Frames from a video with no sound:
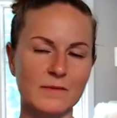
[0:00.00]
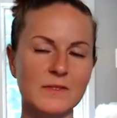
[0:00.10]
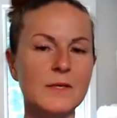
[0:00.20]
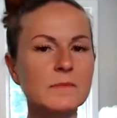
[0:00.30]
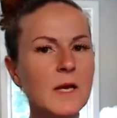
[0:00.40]

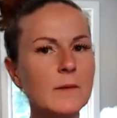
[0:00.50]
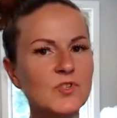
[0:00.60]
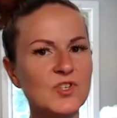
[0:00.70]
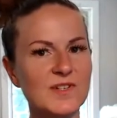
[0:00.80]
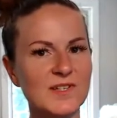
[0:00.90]
Sometimes
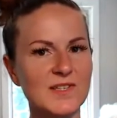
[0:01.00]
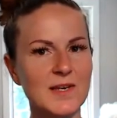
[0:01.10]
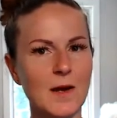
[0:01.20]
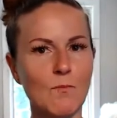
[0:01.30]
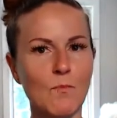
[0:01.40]
you just need
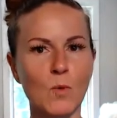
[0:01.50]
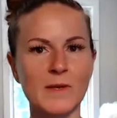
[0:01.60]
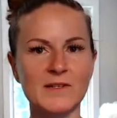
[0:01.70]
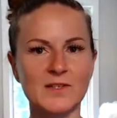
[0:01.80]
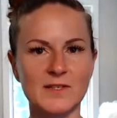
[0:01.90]
a
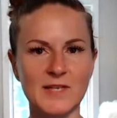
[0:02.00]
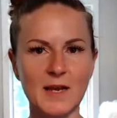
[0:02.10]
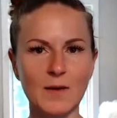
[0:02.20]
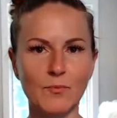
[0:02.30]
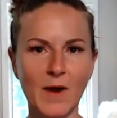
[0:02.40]
moment to take
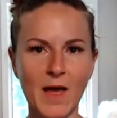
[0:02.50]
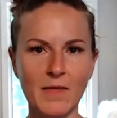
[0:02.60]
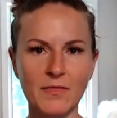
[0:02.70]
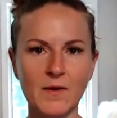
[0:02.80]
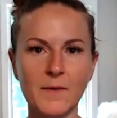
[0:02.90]
a
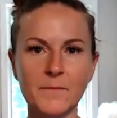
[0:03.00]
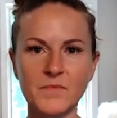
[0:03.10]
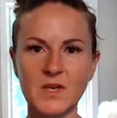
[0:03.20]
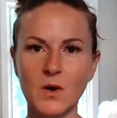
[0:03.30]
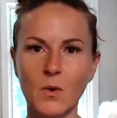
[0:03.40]
breath.
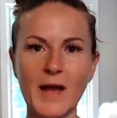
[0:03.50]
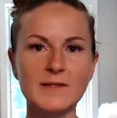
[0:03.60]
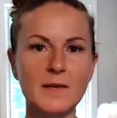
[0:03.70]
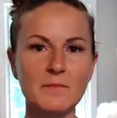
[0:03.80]
You know, as I